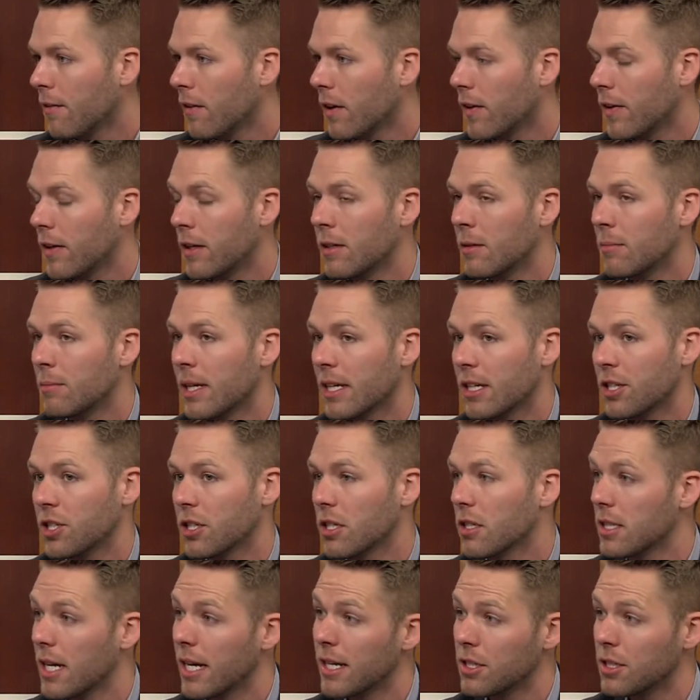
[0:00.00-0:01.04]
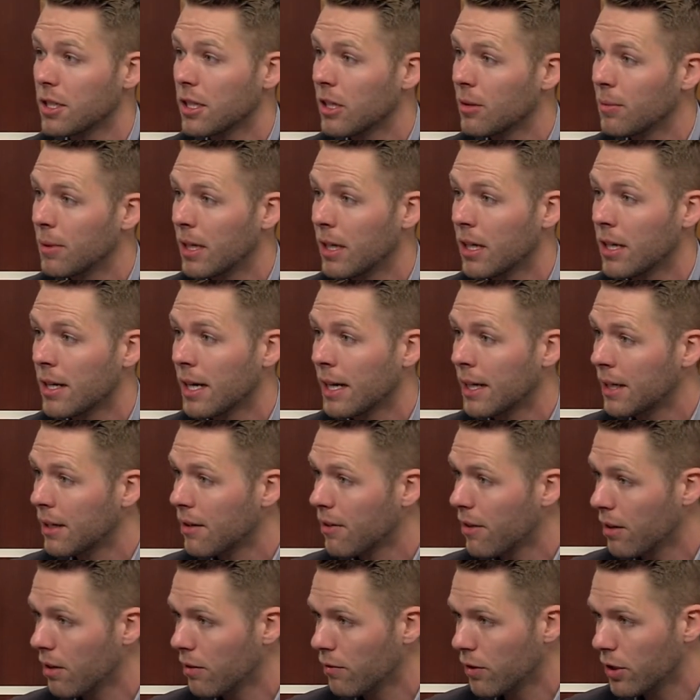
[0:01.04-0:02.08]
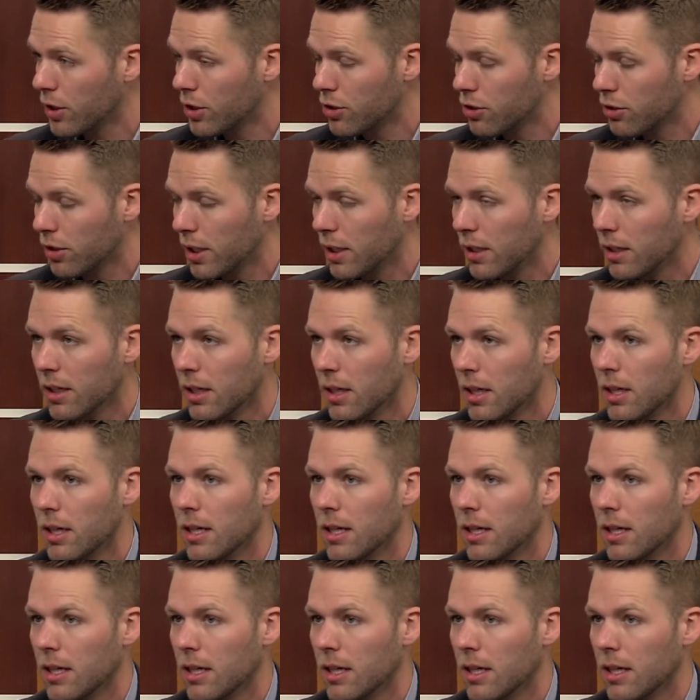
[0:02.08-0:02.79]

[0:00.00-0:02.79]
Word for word: Um, next year is actually going to be our 90th anniversary.